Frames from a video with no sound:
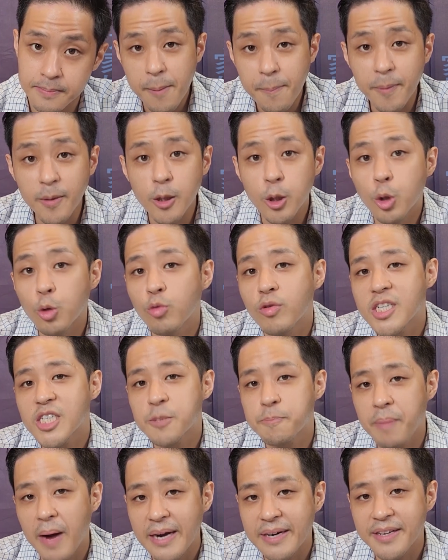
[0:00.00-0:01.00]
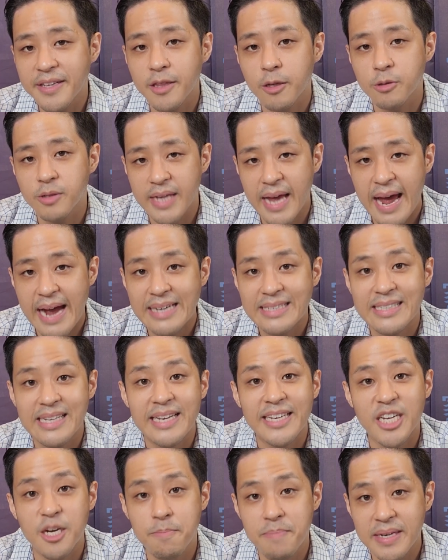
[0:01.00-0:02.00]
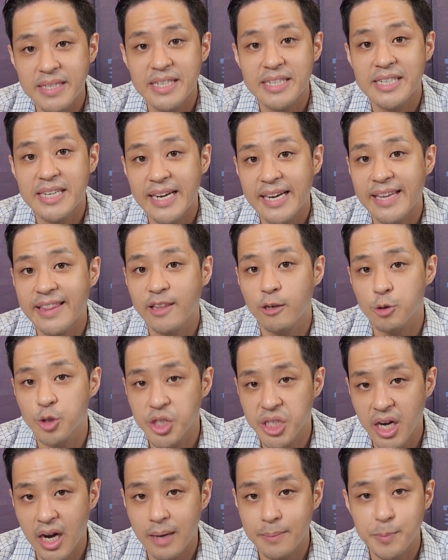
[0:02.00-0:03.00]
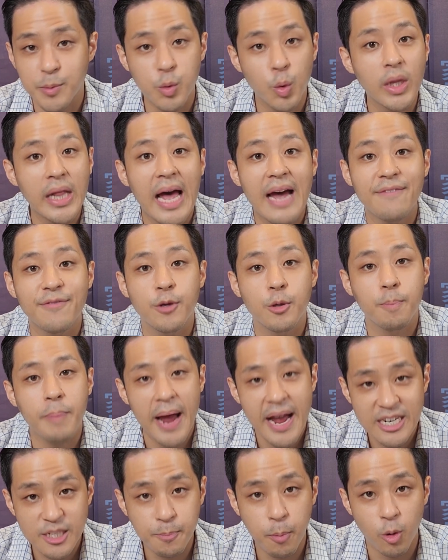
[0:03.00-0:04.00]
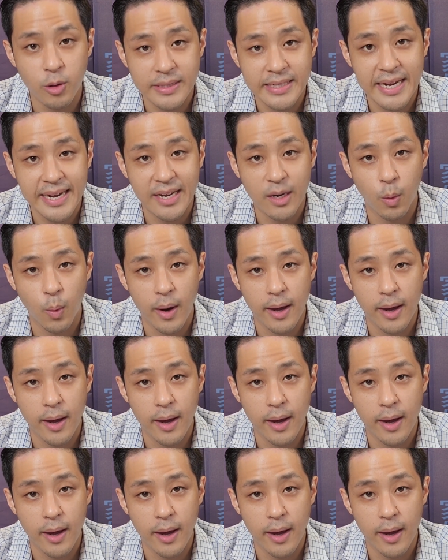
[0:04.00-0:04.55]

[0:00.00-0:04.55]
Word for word: People who respond to those ads and commit to taking those jobs will have their passport taken